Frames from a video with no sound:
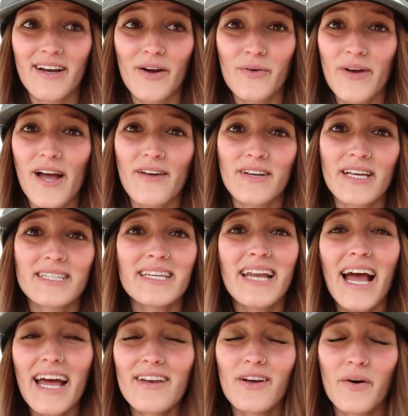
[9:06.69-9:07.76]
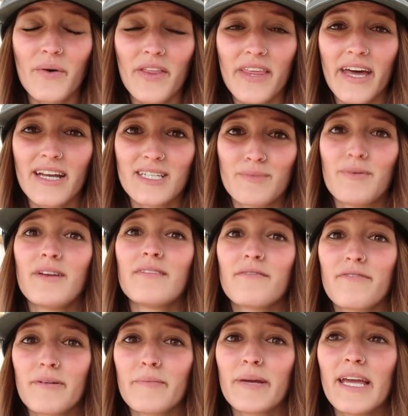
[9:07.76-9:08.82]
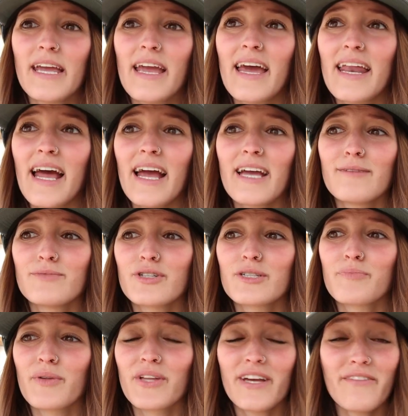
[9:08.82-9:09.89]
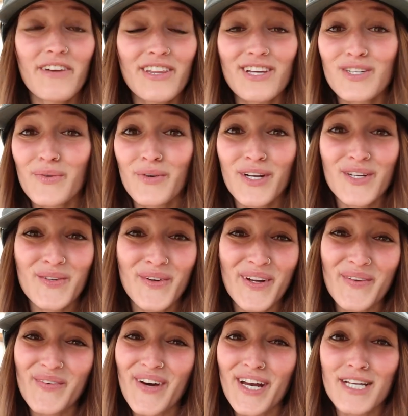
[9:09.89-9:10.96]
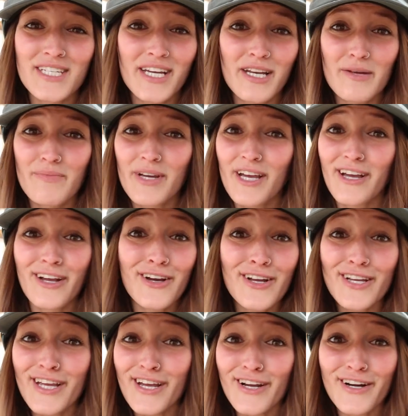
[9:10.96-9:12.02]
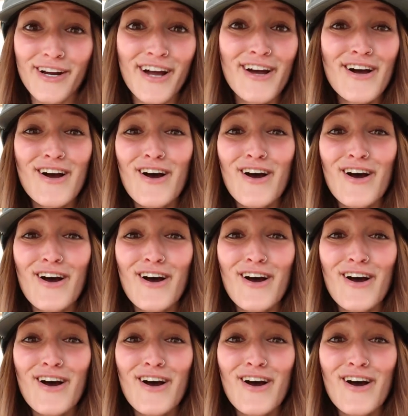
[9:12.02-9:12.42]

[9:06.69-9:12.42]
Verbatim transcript: around us and I know what that has meant for me and I am just believing that 2021 is going to be a good year